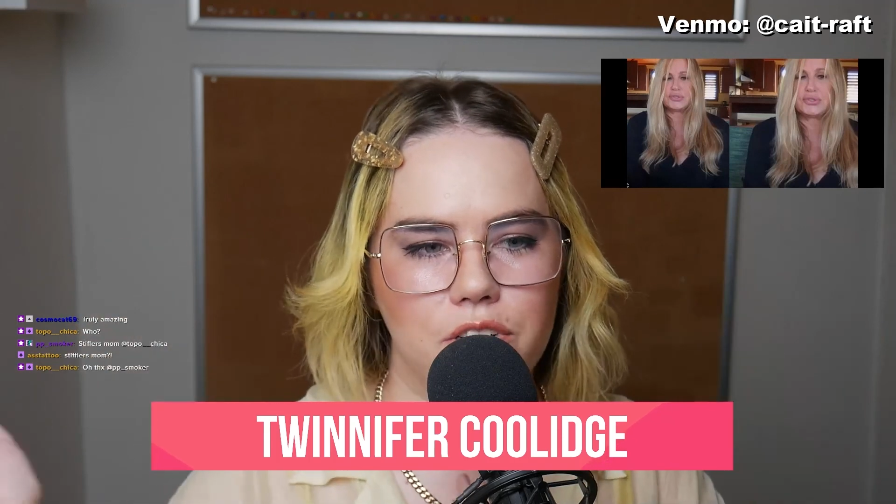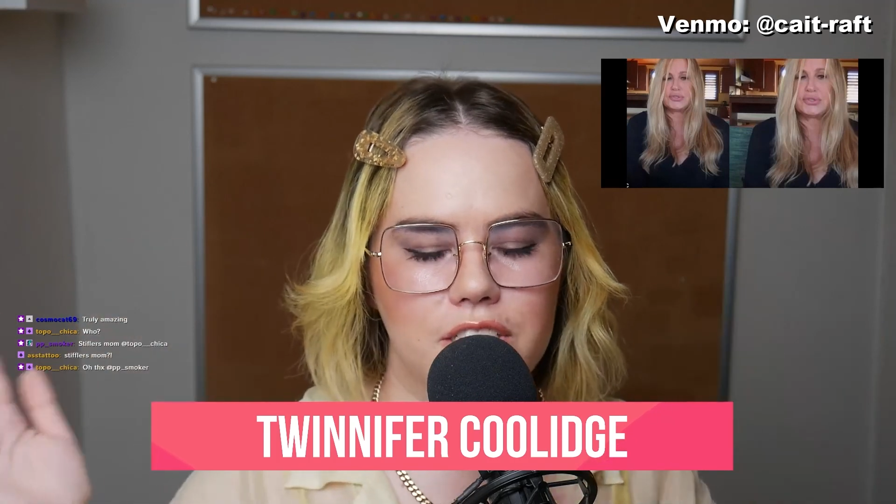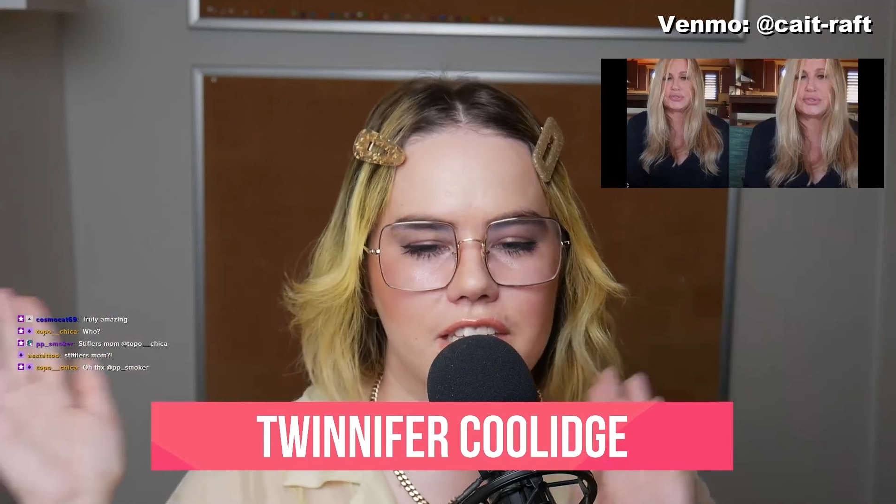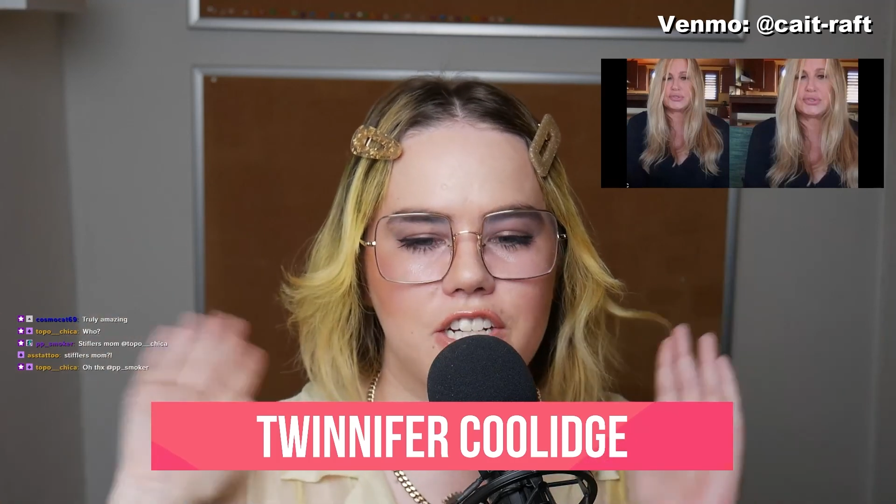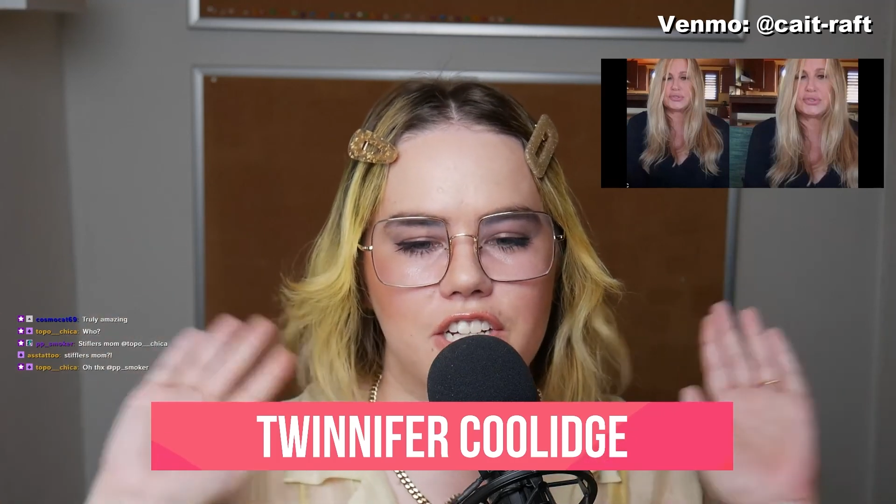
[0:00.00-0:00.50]

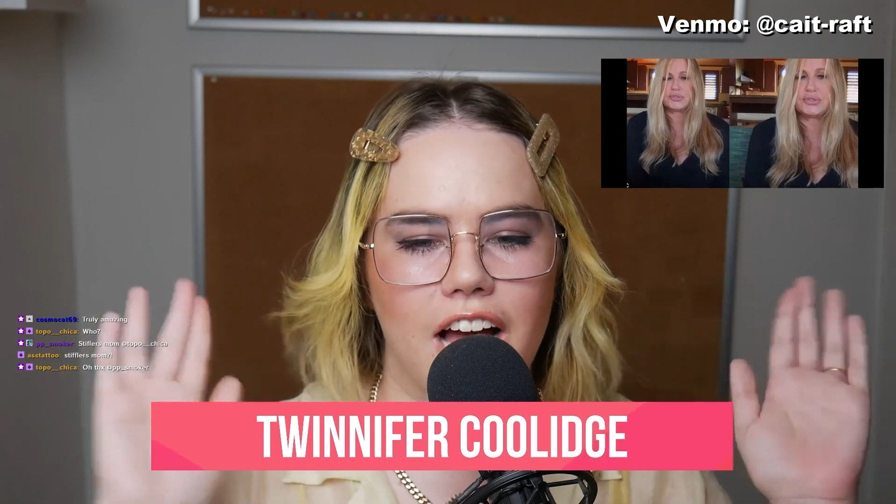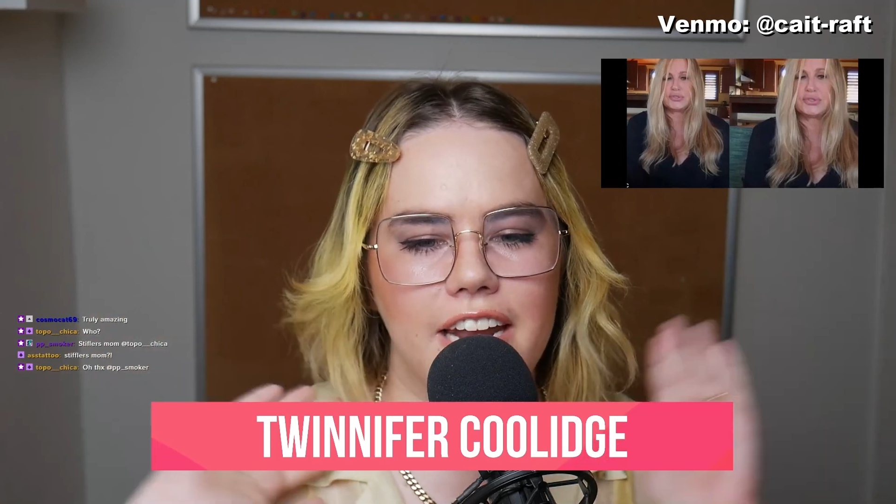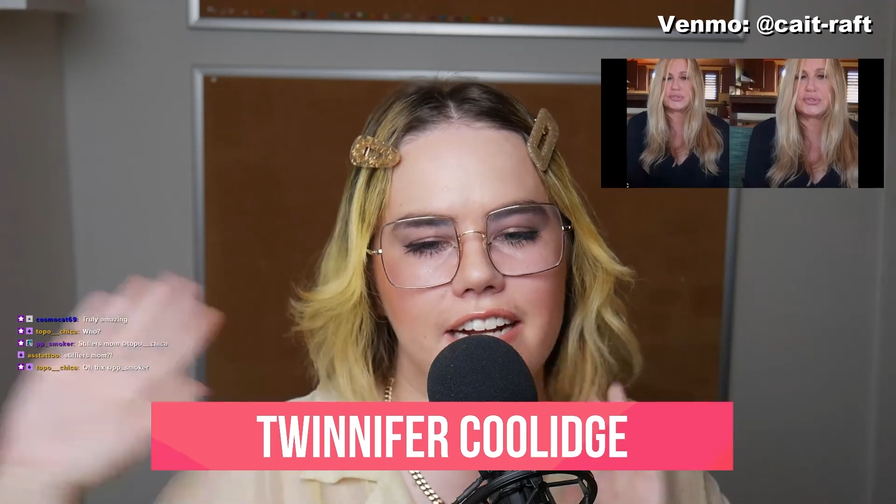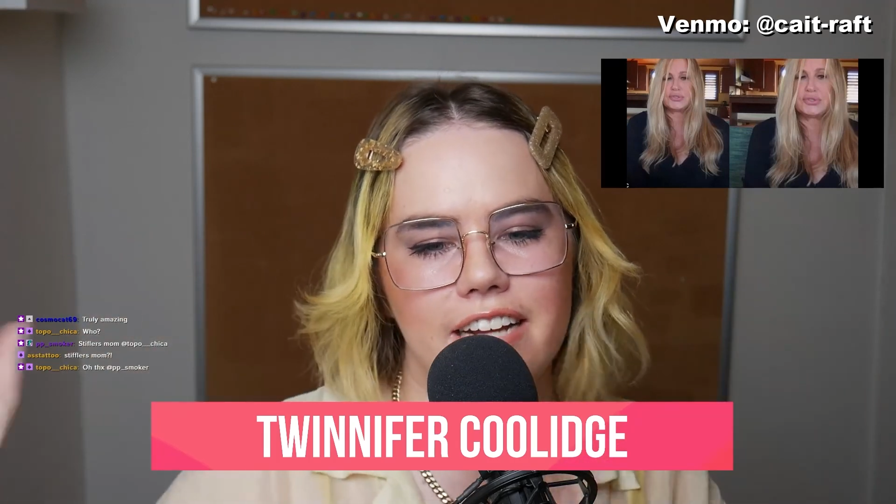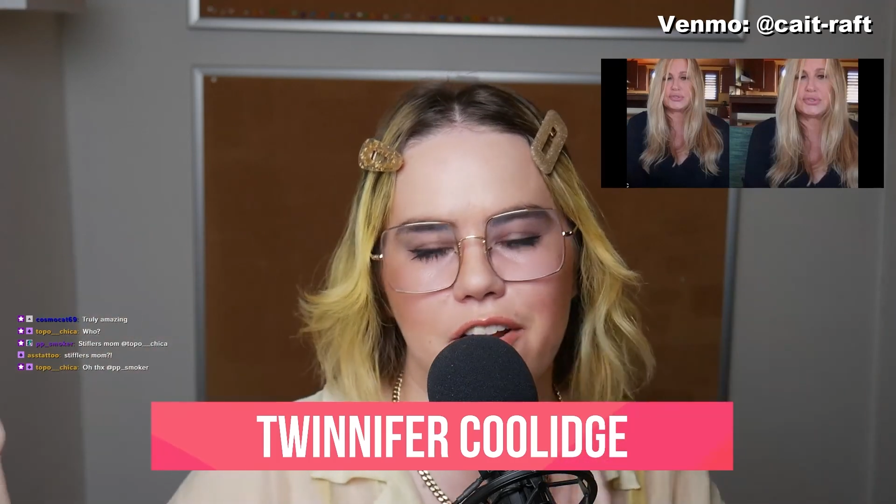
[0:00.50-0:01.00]
She said she had
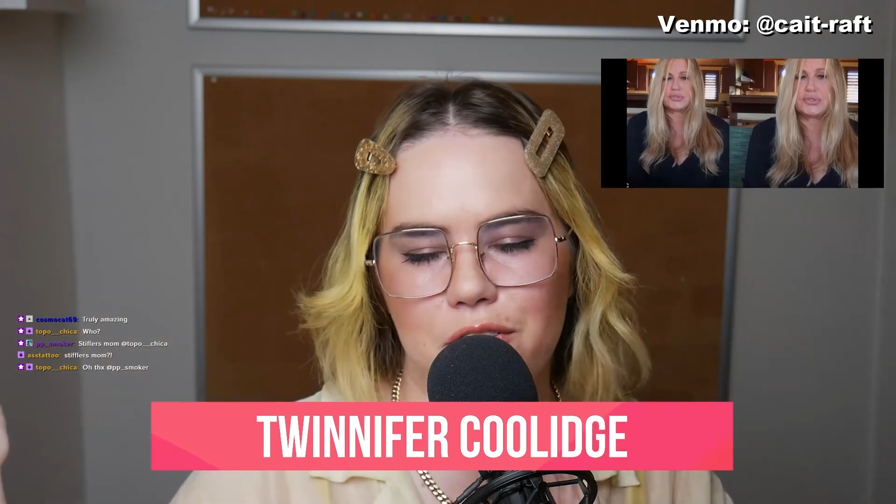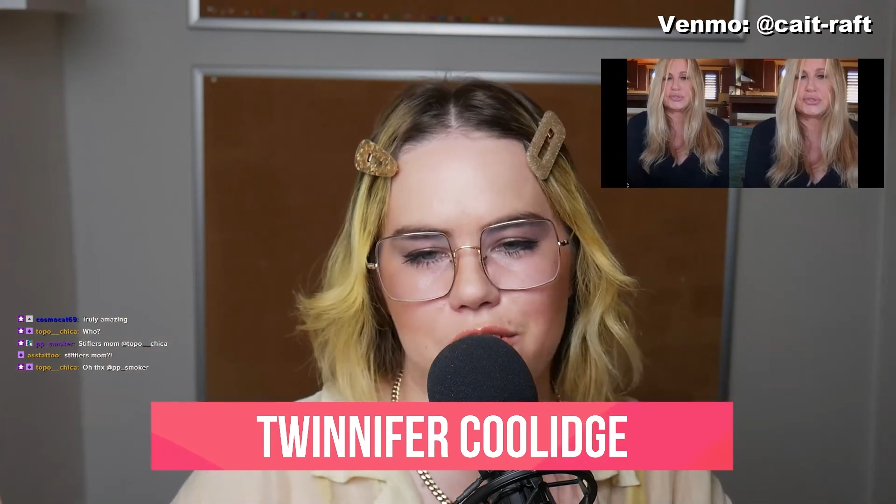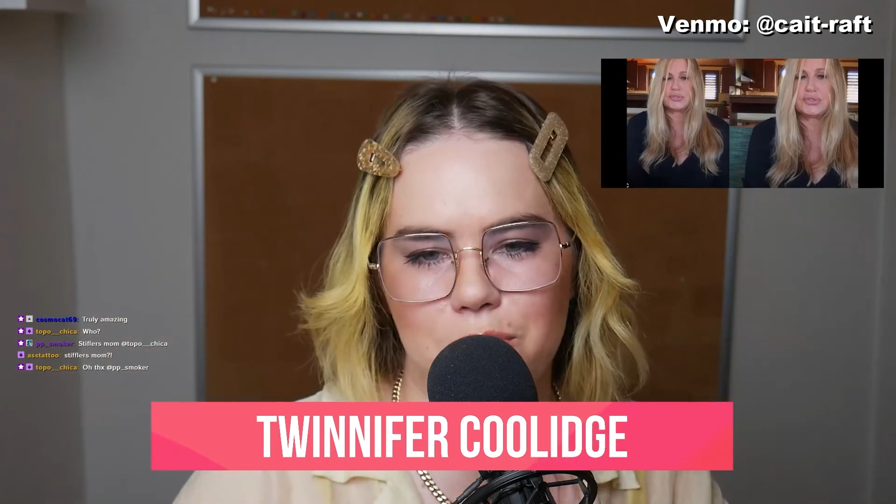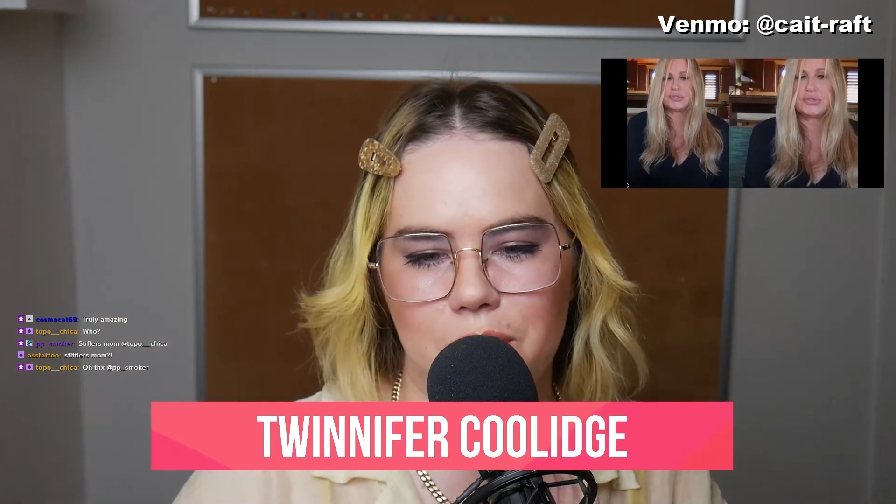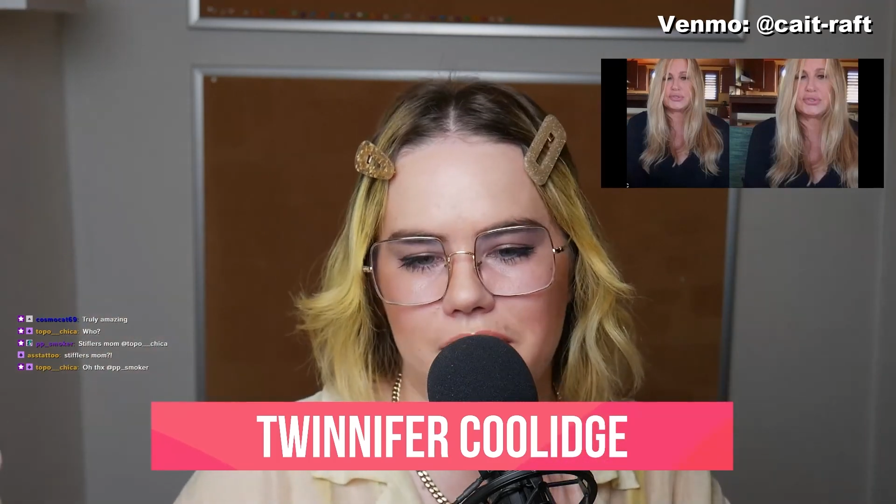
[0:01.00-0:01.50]
an identical
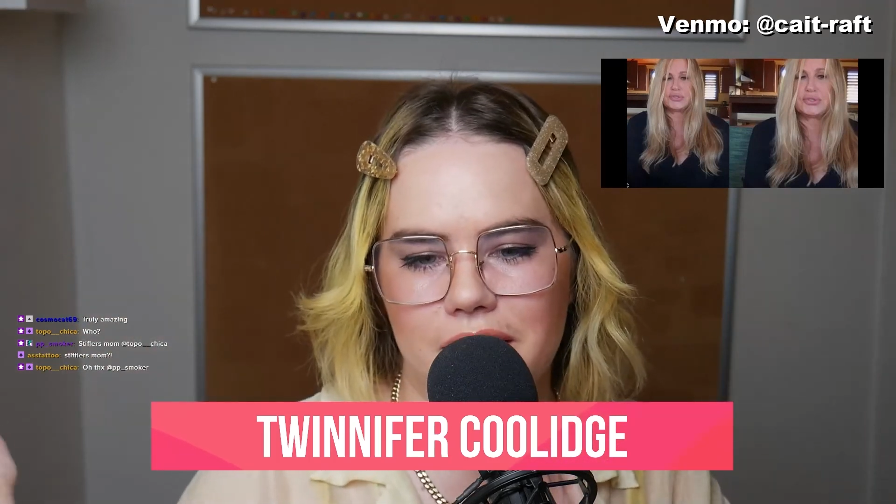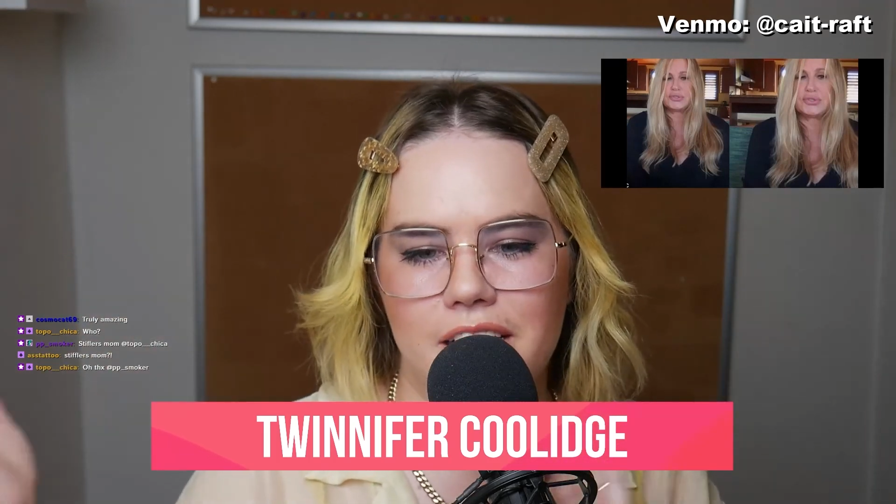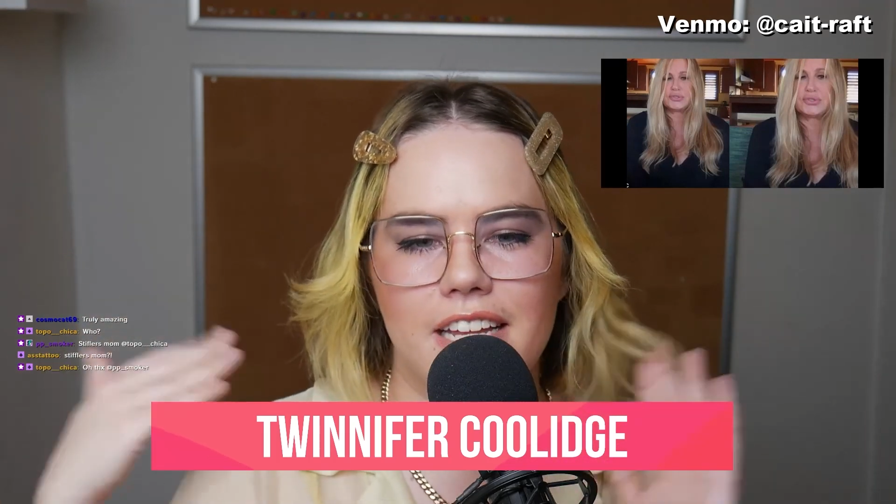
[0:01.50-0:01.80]
twin